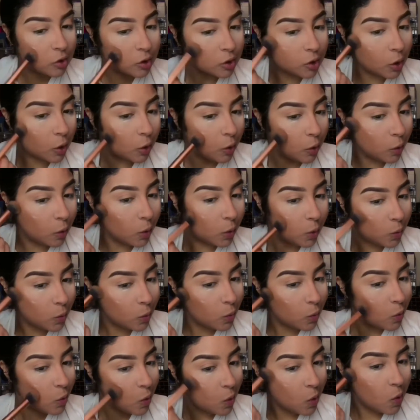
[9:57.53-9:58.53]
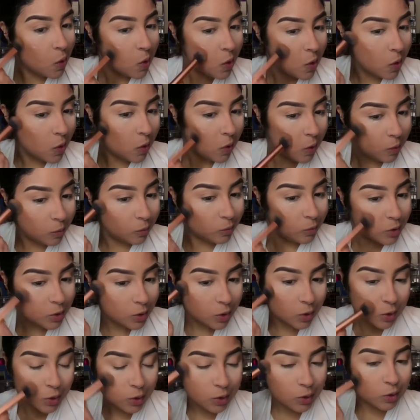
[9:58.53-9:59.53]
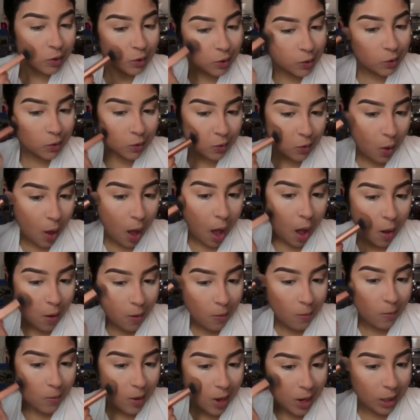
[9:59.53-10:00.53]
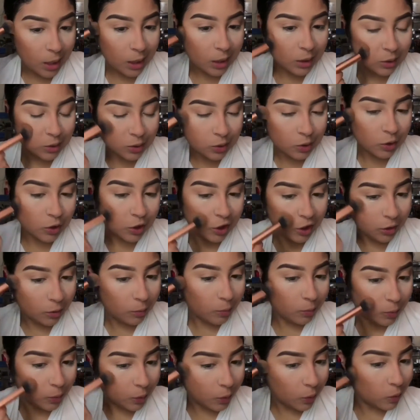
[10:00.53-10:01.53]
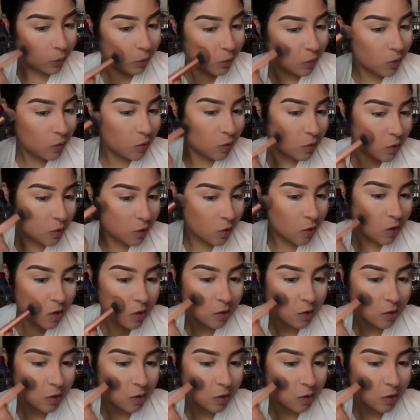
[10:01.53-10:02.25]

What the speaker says: So I'm just gonna chisel out my cheekbones